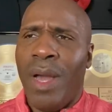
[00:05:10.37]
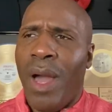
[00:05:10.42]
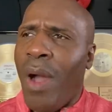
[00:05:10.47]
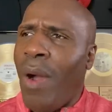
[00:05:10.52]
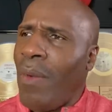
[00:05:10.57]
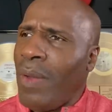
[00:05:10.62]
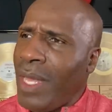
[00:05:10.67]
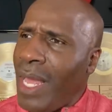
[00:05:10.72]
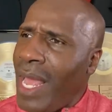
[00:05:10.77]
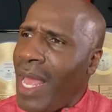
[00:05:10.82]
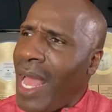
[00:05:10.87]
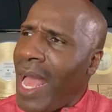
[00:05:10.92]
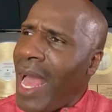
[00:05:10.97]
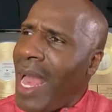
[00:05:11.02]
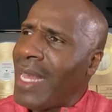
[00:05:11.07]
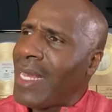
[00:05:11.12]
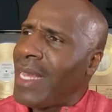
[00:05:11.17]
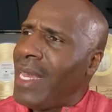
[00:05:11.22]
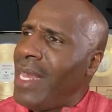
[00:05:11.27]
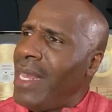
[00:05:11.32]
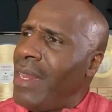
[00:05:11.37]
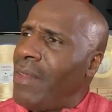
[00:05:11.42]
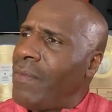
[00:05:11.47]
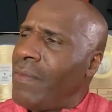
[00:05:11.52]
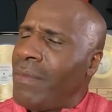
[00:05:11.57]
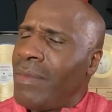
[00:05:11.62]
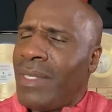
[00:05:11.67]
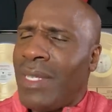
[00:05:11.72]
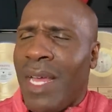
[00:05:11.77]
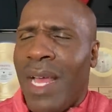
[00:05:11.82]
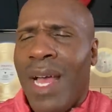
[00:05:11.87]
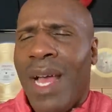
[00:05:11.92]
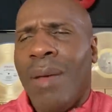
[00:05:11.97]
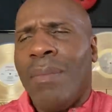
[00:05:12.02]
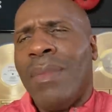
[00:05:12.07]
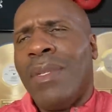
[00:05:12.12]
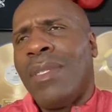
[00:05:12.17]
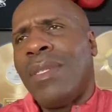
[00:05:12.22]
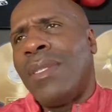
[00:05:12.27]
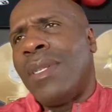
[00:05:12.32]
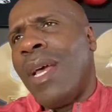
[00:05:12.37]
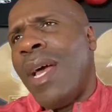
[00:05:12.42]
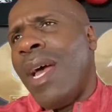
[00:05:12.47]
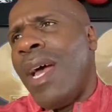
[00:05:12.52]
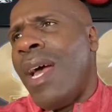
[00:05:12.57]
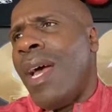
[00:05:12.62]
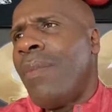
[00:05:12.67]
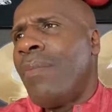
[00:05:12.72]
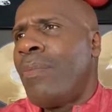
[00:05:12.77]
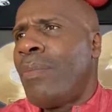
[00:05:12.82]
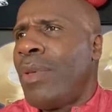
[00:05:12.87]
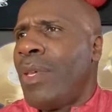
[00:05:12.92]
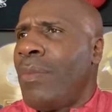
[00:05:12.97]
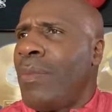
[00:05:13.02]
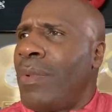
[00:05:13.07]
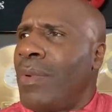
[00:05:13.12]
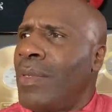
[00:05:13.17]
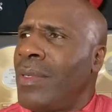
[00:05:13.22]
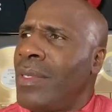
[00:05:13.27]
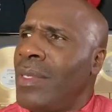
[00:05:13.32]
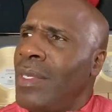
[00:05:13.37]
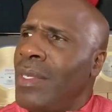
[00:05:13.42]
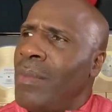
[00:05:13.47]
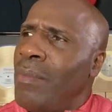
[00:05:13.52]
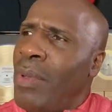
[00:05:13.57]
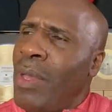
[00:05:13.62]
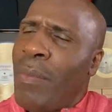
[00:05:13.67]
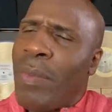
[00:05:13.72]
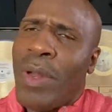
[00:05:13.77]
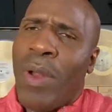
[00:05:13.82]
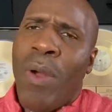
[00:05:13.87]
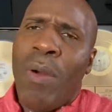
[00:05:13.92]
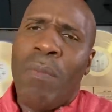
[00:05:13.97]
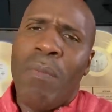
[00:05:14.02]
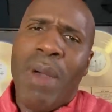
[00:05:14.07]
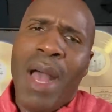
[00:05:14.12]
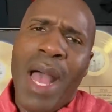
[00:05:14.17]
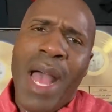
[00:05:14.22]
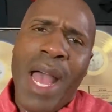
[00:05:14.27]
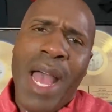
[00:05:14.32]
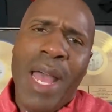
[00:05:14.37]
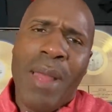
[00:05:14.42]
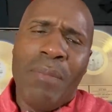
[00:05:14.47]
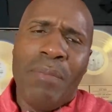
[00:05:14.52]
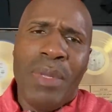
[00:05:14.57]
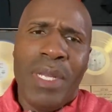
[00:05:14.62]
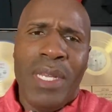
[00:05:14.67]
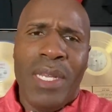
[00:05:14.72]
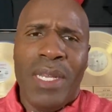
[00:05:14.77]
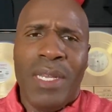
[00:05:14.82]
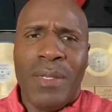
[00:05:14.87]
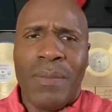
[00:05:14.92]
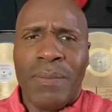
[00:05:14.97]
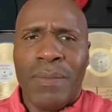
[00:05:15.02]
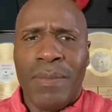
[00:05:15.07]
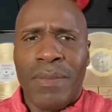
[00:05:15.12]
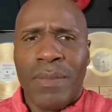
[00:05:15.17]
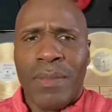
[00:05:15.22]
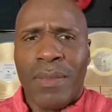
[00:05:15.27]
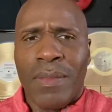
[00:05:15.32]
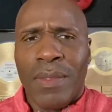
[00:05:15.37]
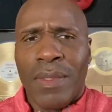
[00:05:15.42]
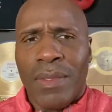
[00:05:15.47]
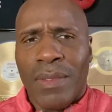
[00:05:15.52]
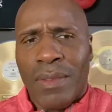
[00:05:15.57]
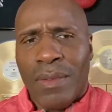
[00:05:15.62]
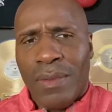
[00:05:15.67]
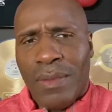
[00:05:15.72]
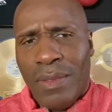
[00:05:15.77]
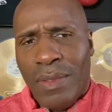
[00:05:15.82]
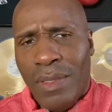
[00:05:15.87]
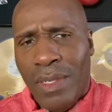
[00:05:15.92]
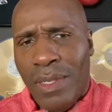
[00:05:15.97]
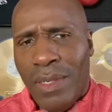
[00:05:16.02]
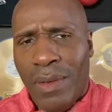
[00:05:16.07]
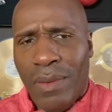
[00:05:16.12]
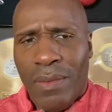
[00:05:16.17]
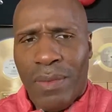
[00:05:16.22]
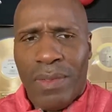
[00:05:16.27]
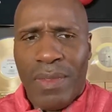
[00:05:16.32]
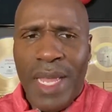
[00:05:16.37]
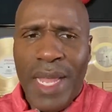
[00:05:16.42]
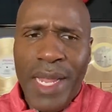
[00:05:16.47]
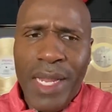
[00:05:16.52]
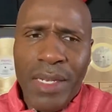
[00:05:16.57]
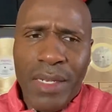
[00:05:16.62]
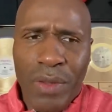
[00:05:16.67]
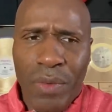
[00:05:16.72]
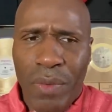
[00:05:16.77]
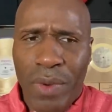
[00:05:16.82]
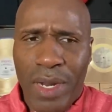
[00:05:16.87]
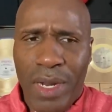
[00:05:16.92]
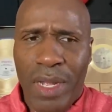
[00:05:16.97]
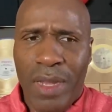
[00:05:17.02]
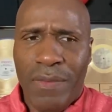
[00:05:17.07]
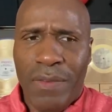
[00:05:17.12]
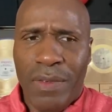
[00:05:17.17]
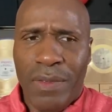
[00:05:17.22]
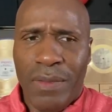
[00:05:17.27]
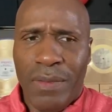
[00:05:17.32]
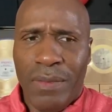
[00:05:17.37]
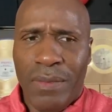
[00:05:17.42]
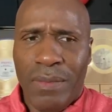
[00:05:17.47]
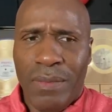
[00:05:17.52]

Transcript: Okay, I get it from time to time. People people don't mind being, you know, thanked or whatever.